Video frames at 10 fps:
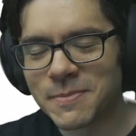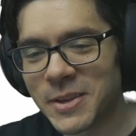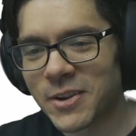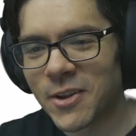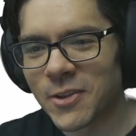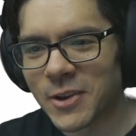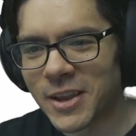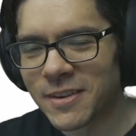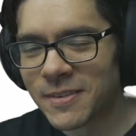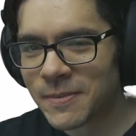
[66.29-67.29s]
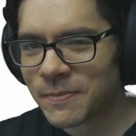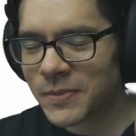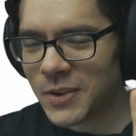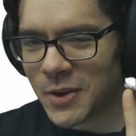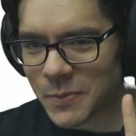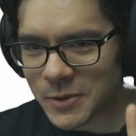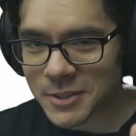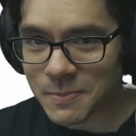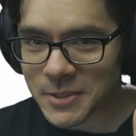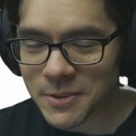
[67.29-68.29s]
to beat Hollow Knight on
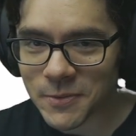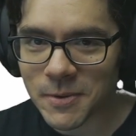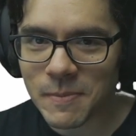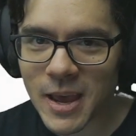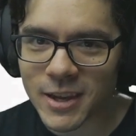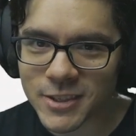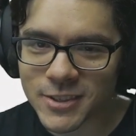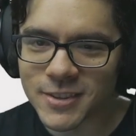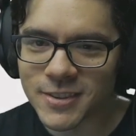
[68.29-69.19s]
one specific patch.